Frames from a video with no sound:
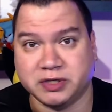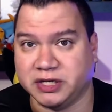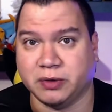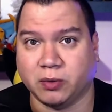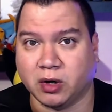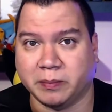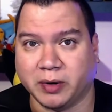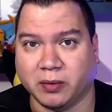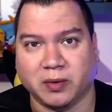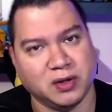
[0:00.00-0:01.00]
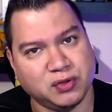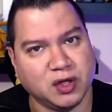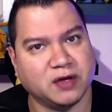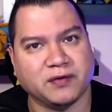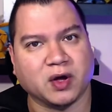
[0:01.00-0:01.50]
dewormer when you
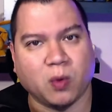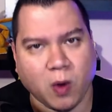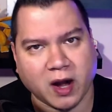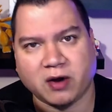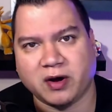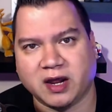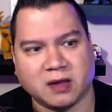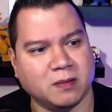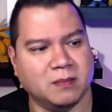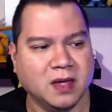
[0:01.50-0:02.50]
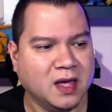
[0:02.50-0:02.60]
think of aquarium